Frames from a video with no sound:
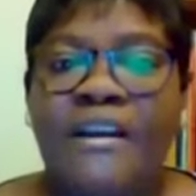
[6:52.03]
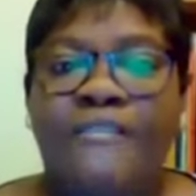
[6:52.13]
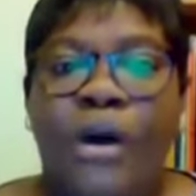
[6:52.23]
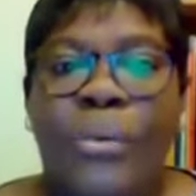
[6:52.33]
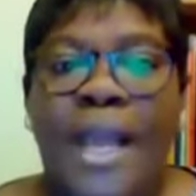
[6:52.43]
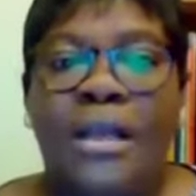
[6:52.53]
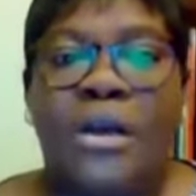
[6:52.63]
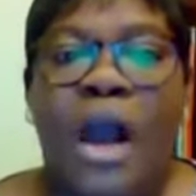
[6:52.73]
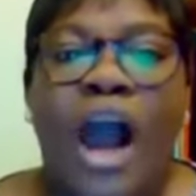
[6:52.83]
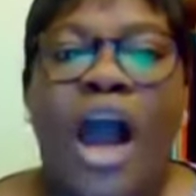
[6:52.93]
"For when
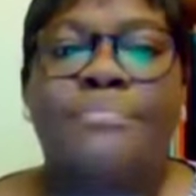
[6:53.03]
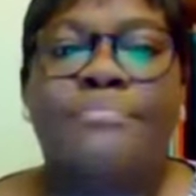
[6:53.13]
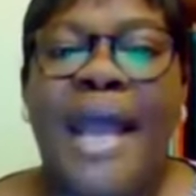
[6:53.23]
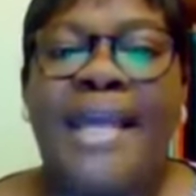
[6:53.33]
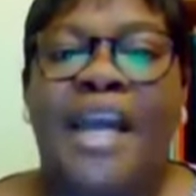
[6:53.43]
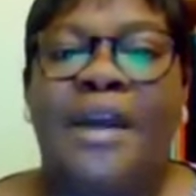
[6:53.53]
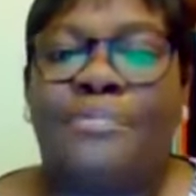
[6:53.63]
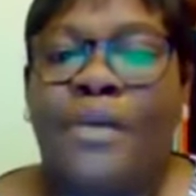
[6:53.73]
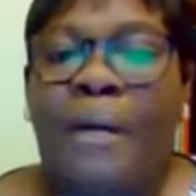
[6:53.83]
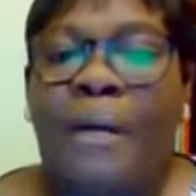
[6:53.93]
God made a
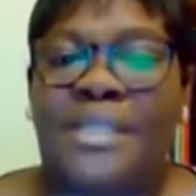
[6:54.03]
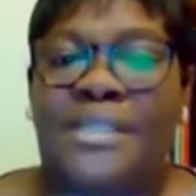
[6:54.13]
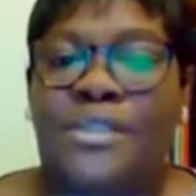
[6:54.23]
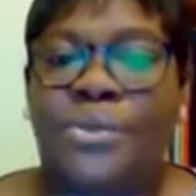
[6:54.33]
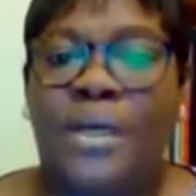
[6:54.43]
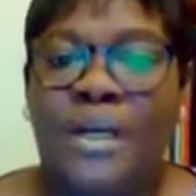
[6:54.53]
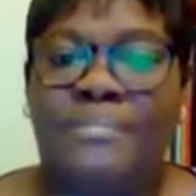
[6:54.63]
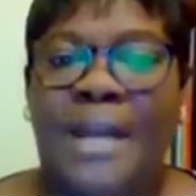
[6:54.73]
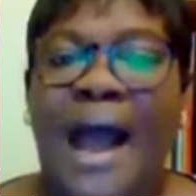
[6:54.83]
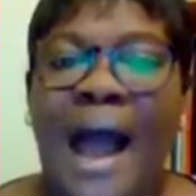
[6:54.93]
promise to
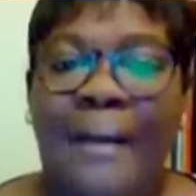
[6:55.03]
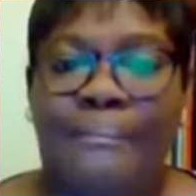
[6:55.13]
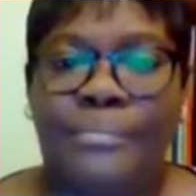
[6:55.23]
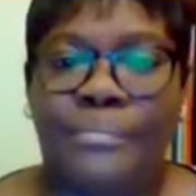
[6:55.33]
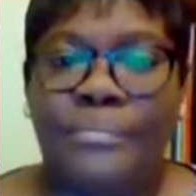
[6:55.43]
Abraham,